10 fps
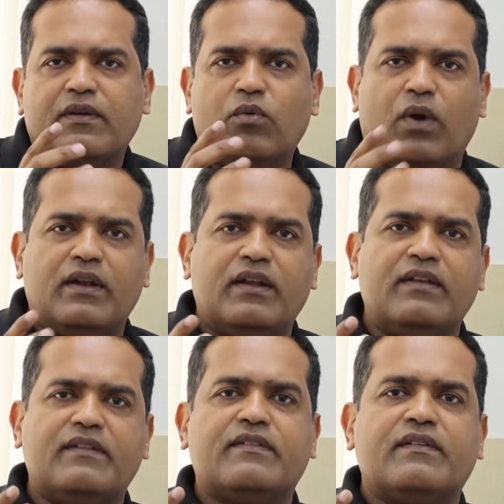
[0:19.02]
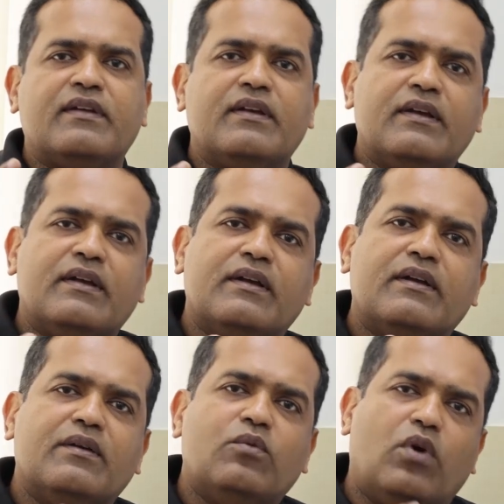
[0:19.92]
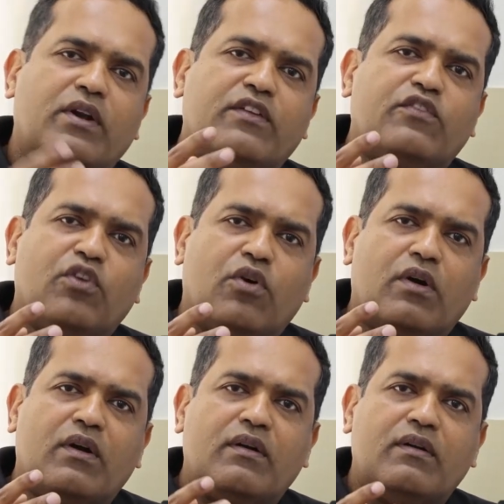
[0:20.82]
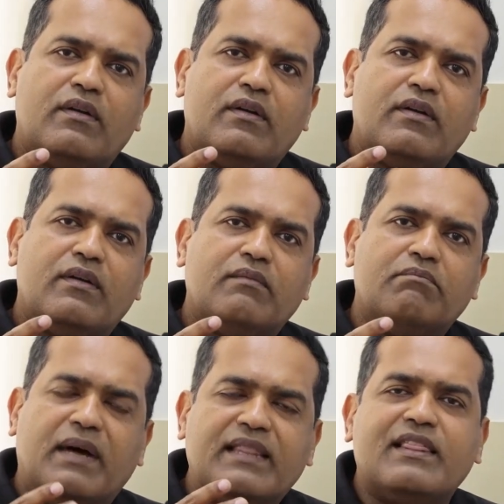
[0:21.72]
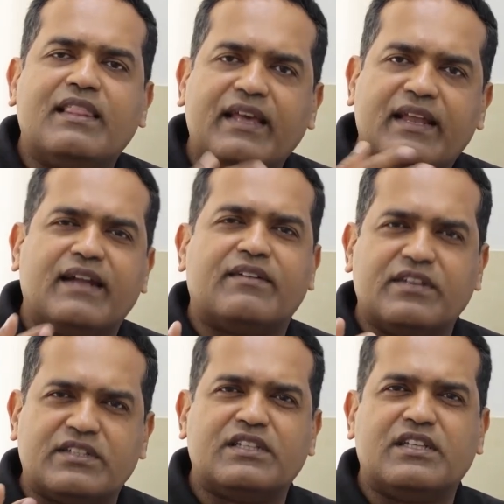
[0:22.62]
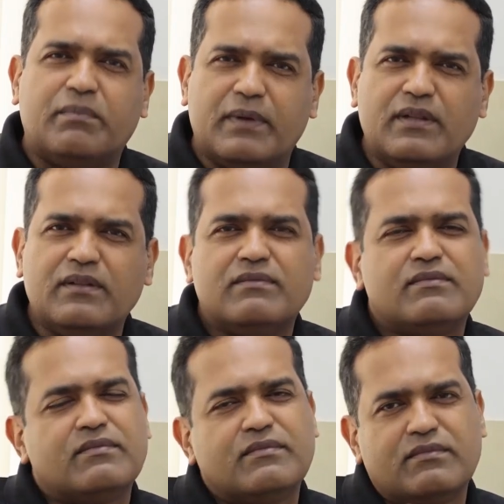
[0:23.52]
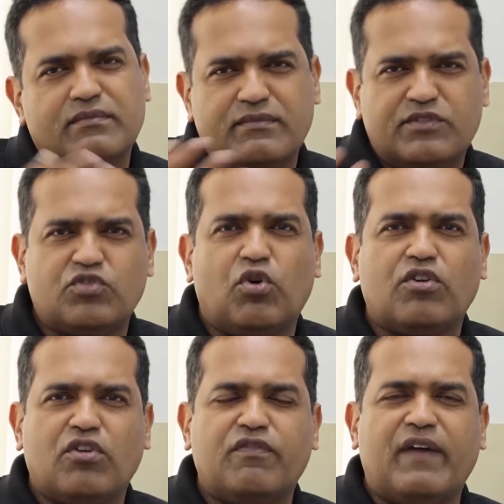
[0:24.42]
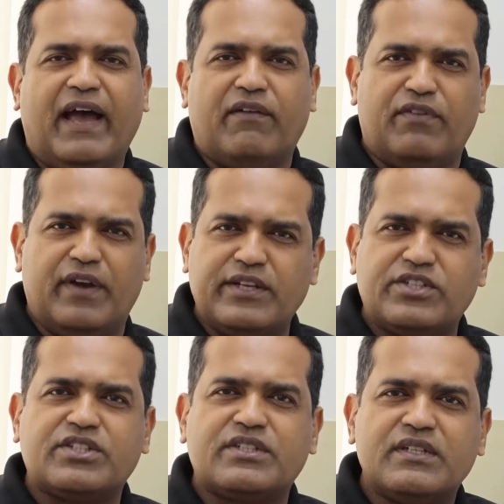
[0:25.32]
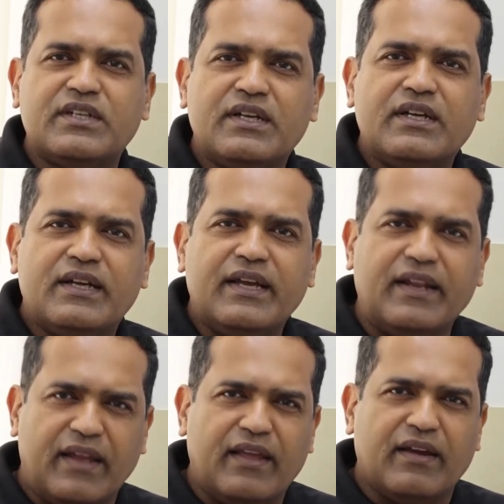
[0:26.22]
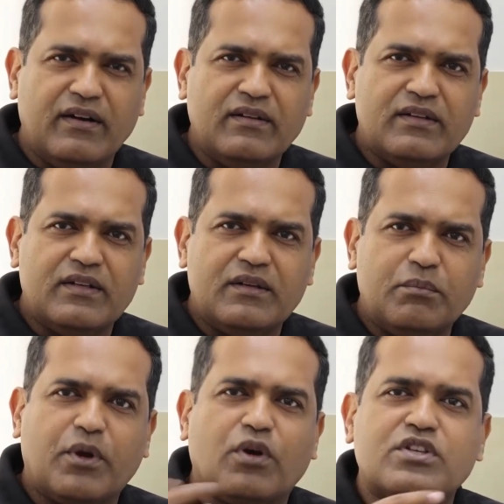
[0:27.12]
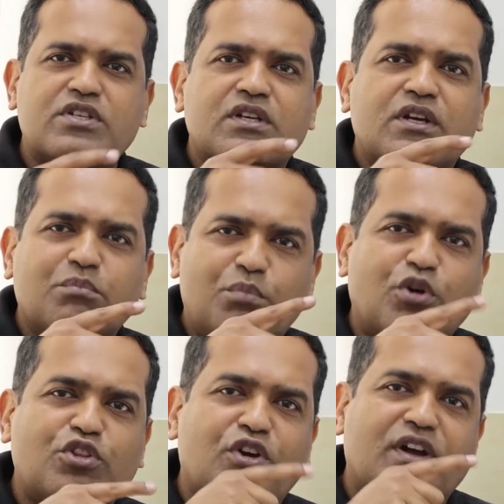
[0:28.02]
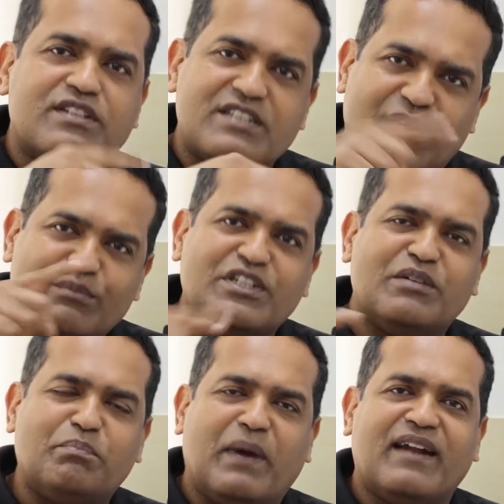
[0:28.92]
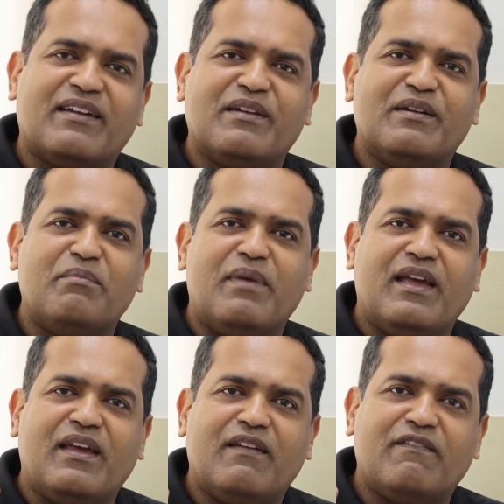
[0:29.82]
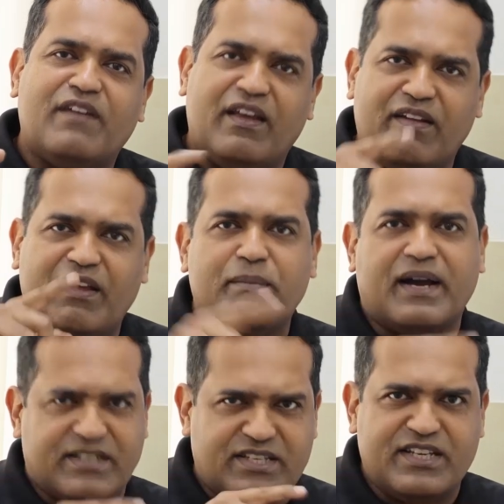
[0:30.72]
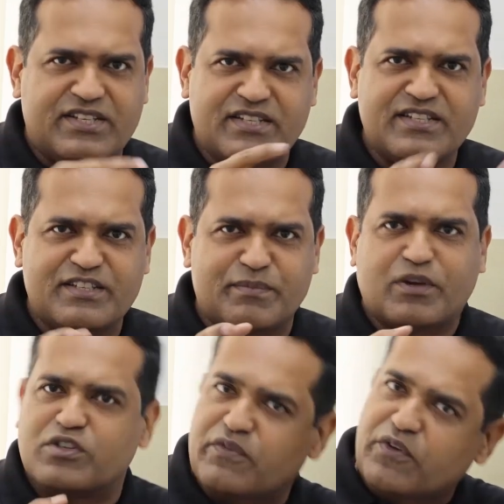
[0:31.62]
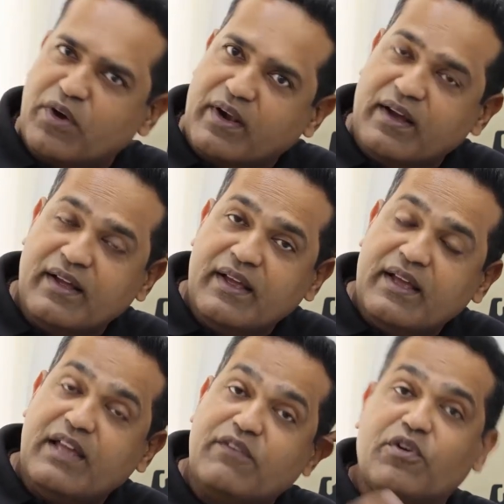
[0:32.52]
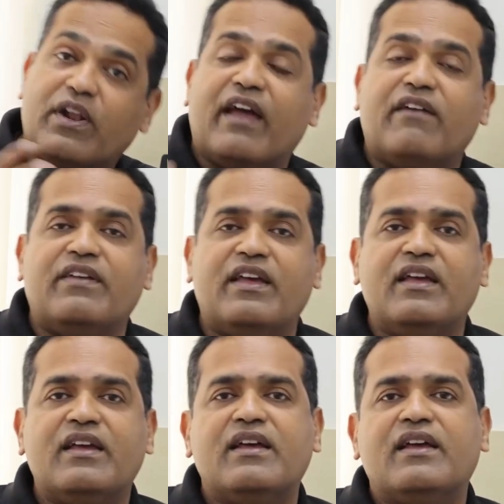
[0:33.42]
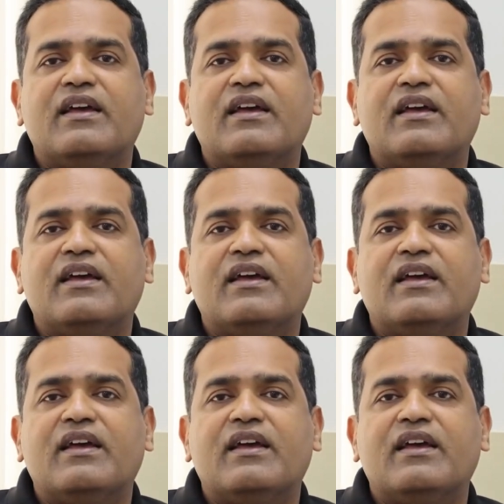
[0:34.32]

One is, what is your monthly electricity bill, sort of average in a year, because both your consumption pattern may vary by seasons, because if you're a heavy